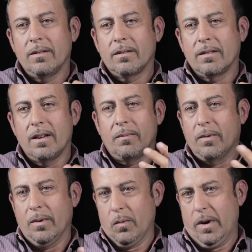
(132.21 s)
It's not
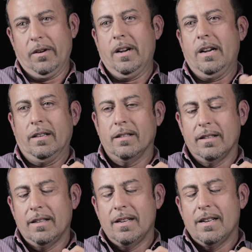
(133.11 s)
for the weary.
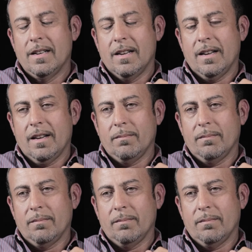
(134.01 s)
I